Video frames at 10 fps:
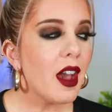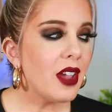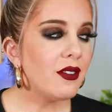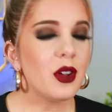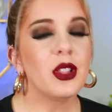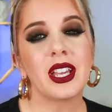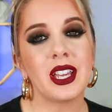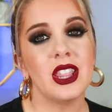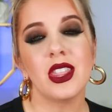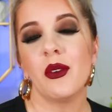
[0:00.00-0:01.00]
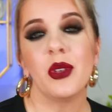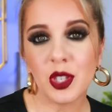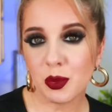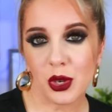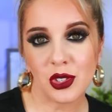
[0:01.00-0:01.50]
I fell like in love with
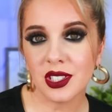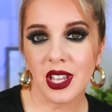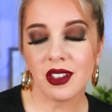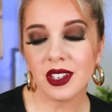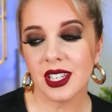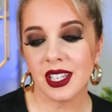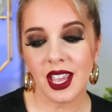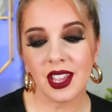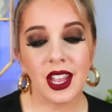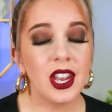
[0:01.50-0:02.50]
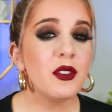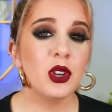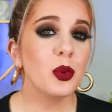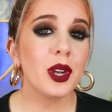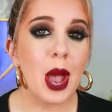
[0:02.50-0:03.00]
his personality and I never
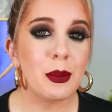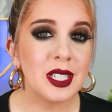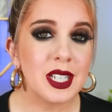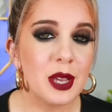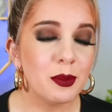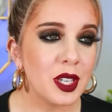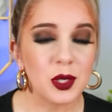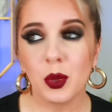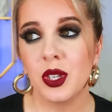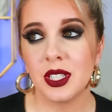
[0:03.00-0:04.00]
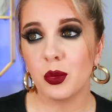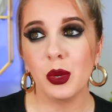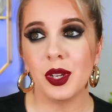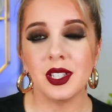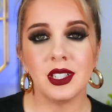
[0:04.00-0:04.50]
knew what happened to him because we went we
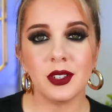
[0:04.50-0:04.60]
went in